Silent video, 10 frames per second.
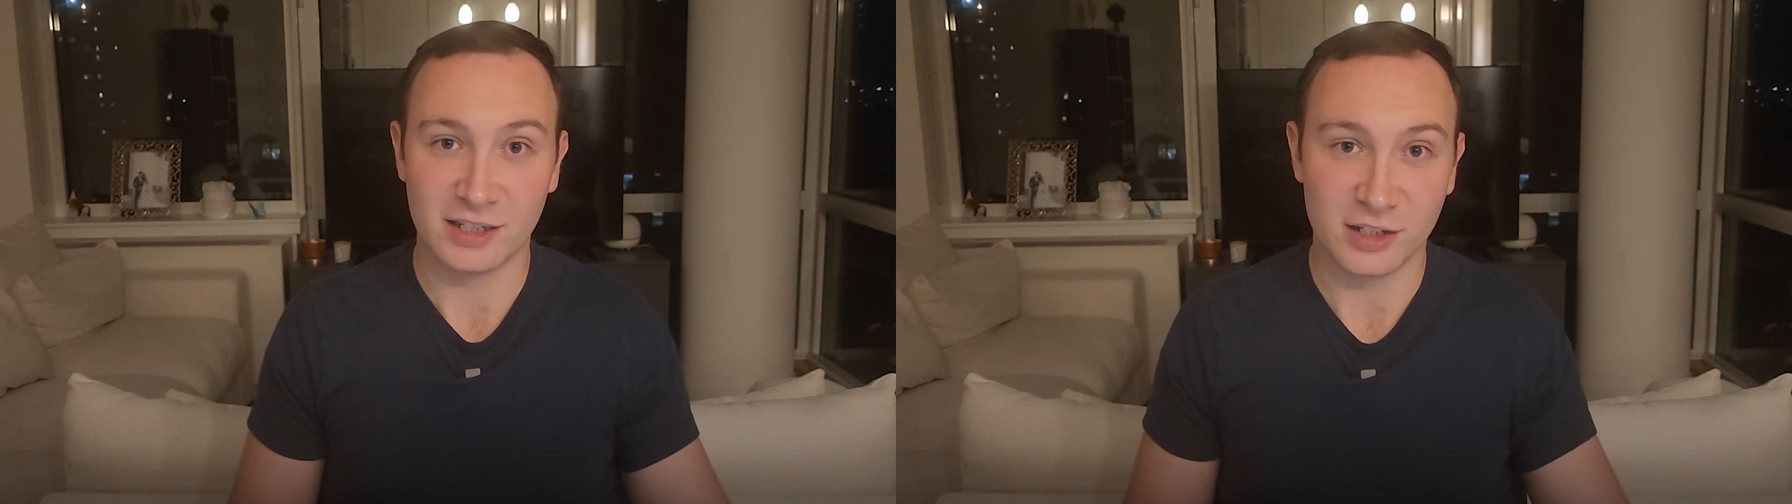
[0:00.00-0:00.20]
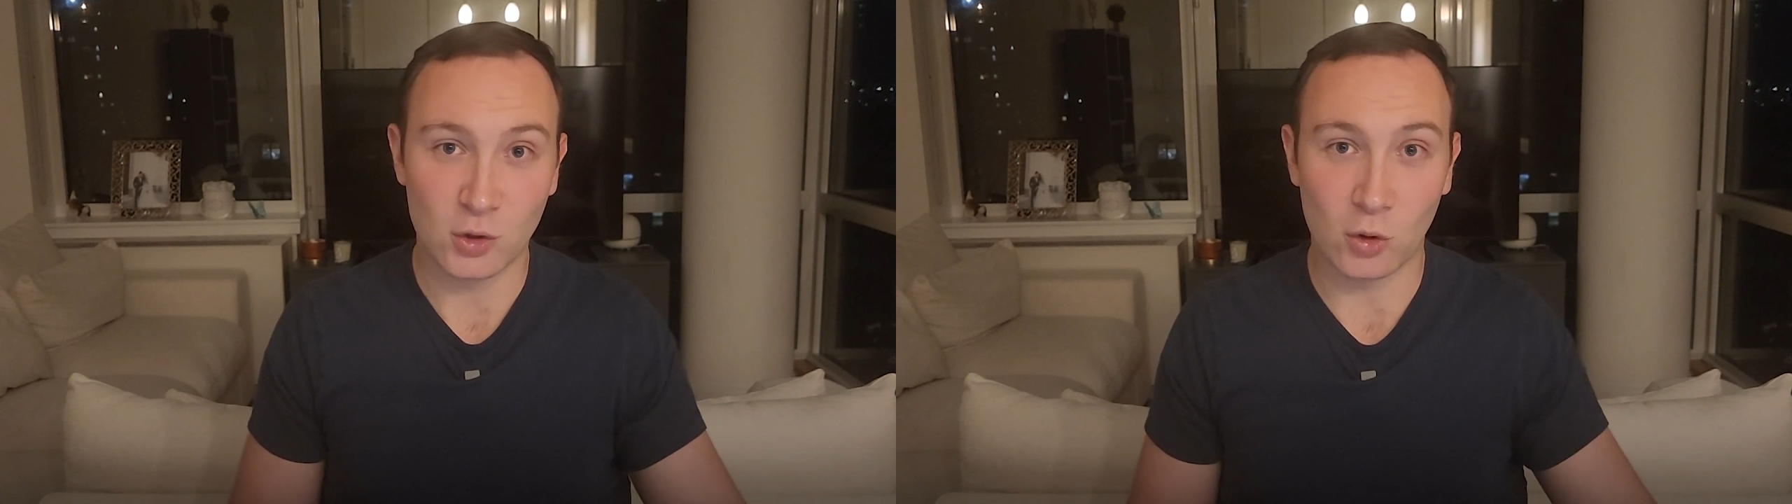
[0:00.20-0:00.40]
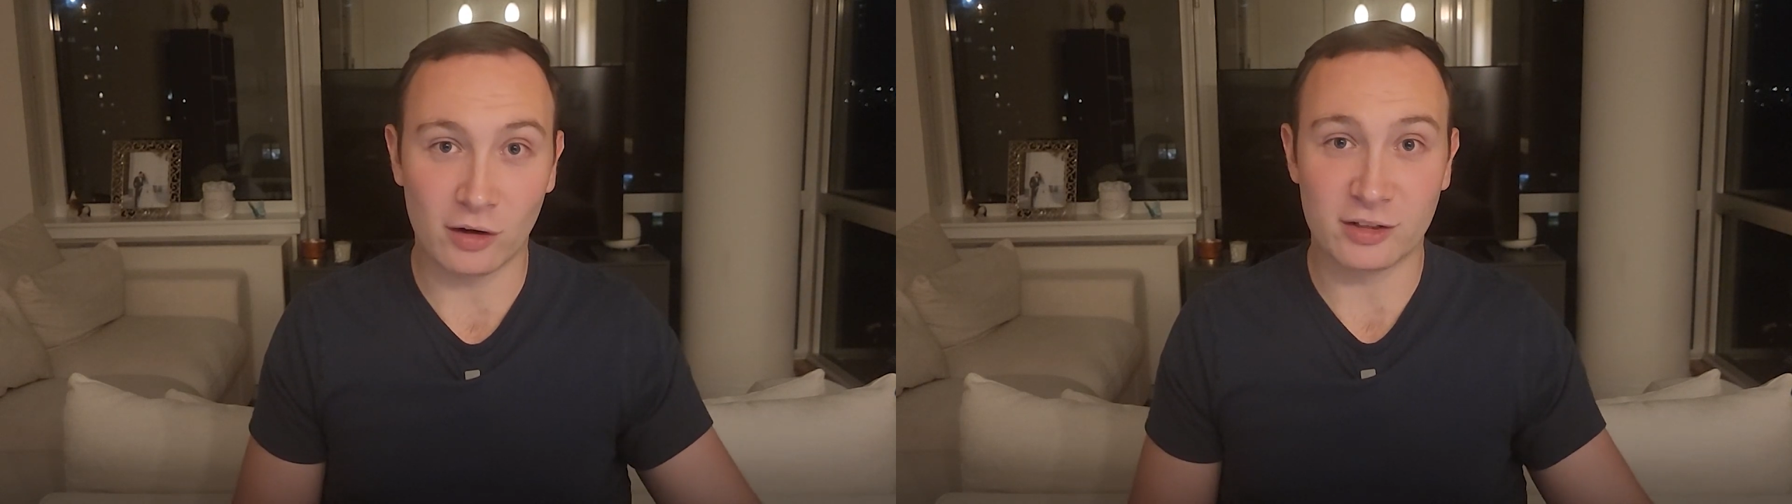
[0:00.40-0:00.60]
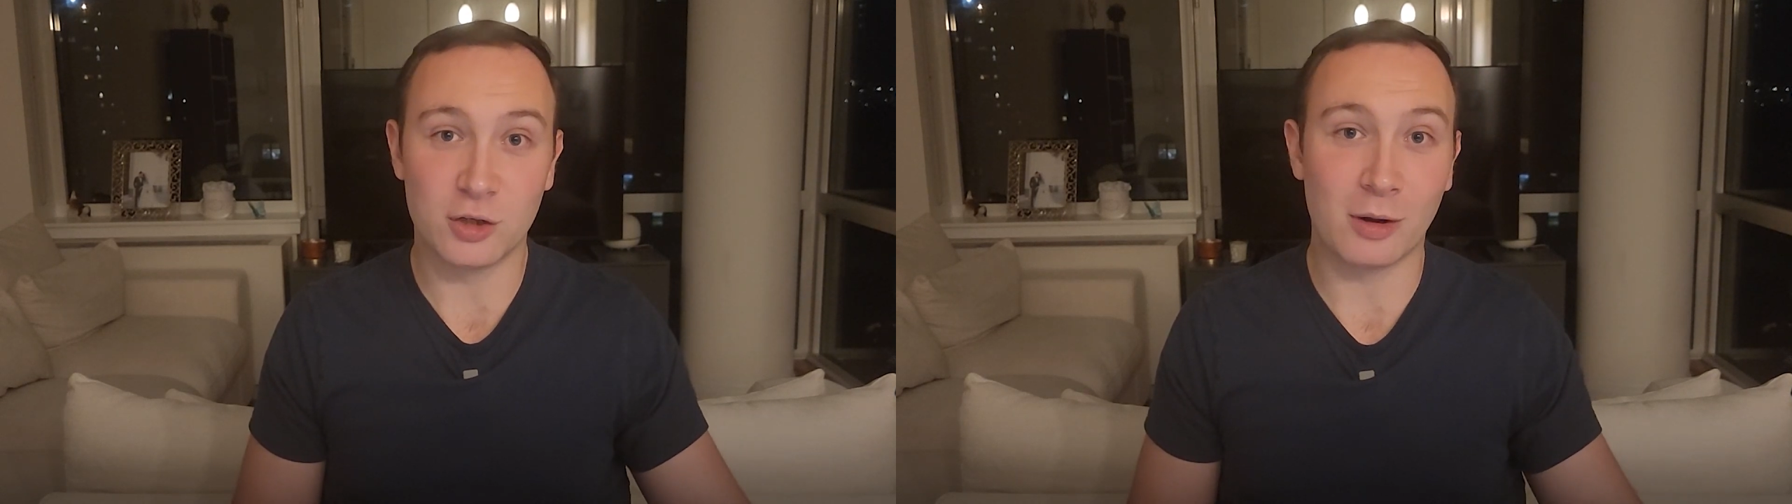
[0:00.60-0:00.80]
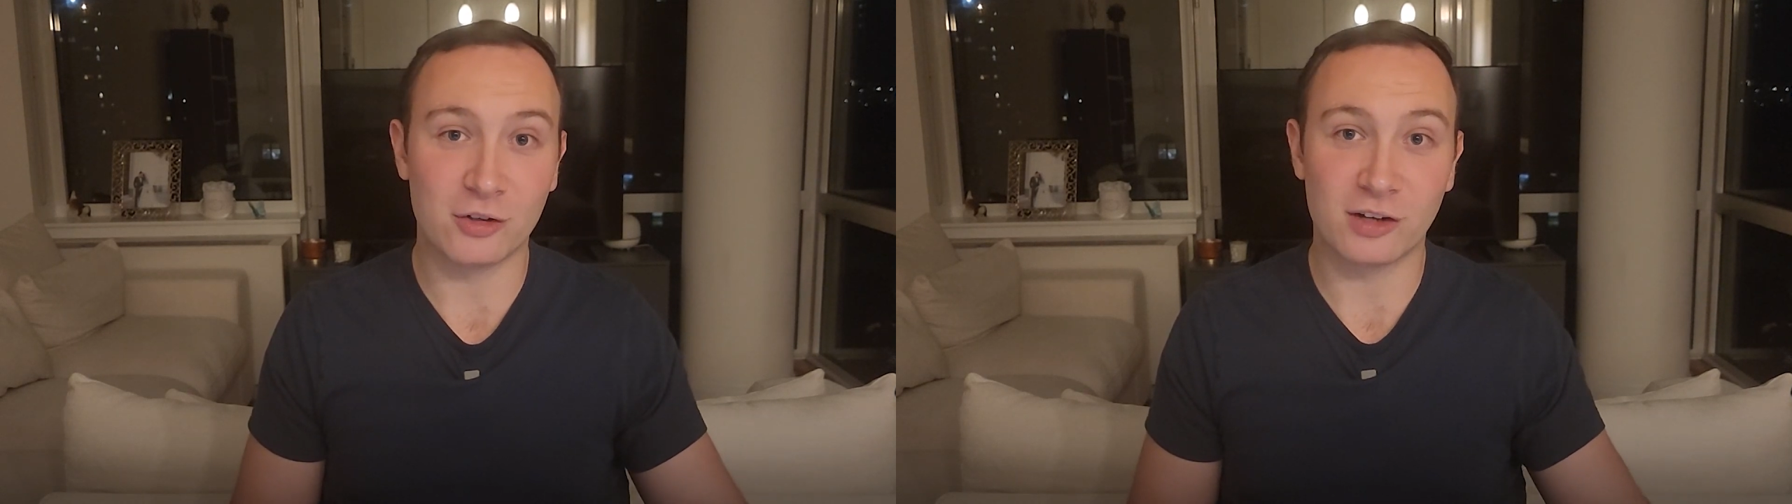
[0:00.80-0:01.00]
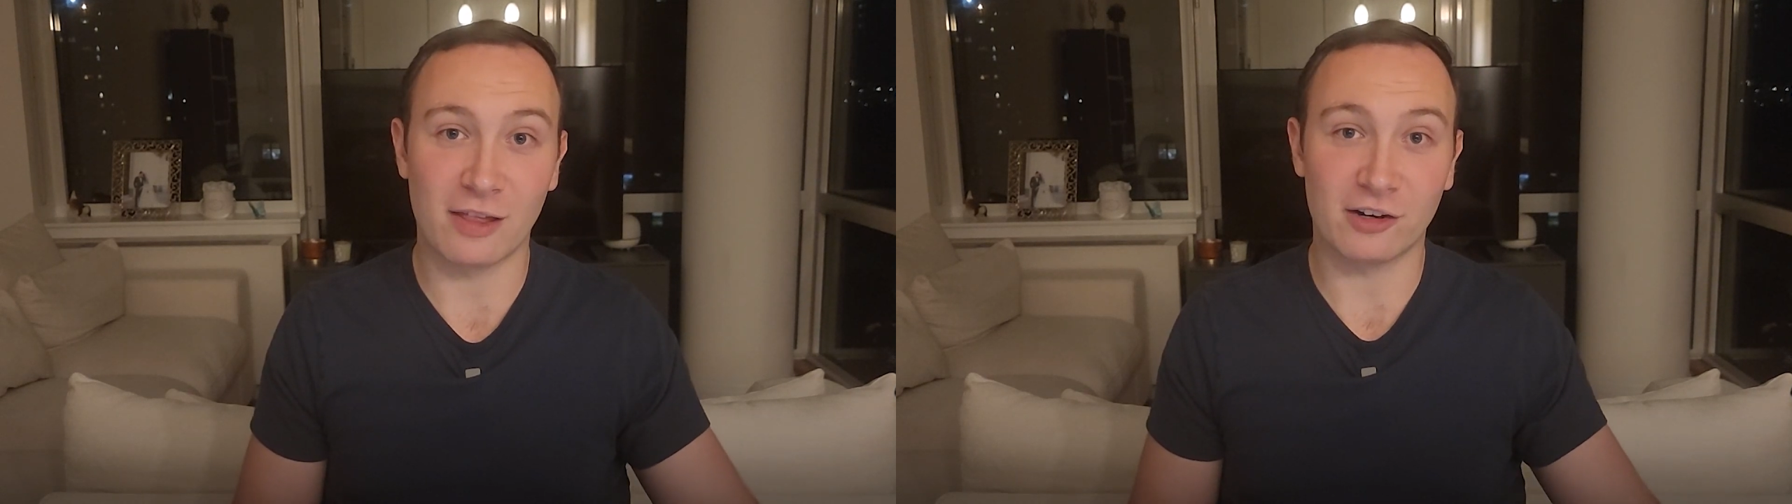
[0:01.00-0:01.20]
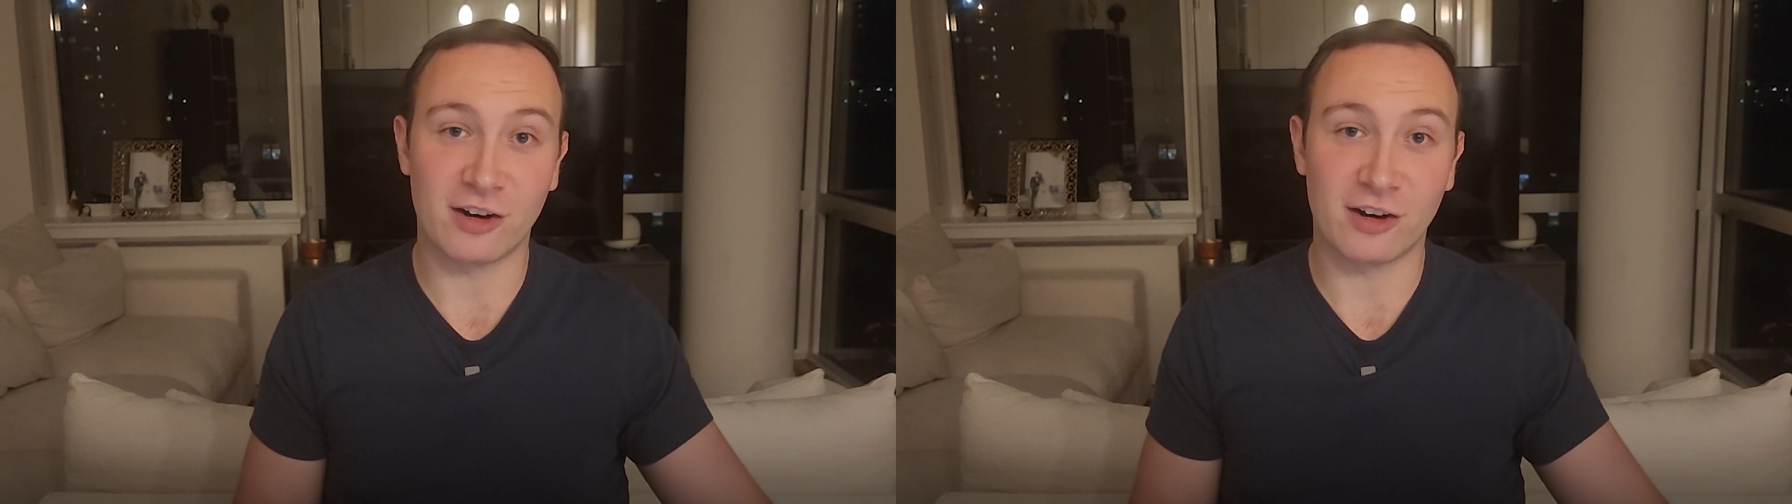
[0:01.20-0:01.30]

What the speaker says: your $200